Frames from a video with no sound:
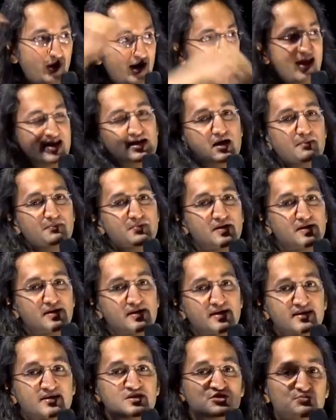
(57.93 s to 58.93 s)
when I come here,
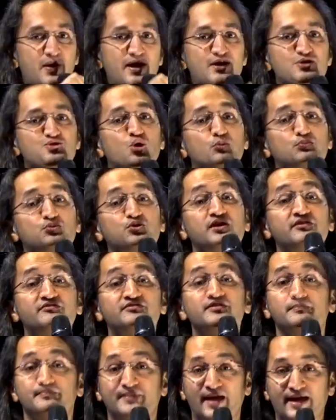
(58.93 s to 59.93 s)
it is my job to
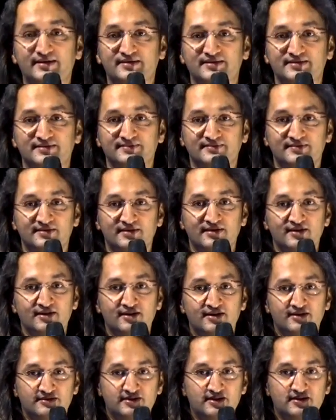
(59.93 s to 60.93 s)
give them that.
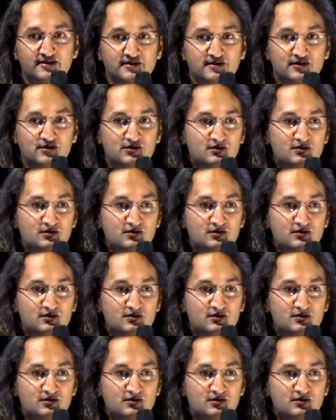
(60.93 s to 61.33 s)
Right?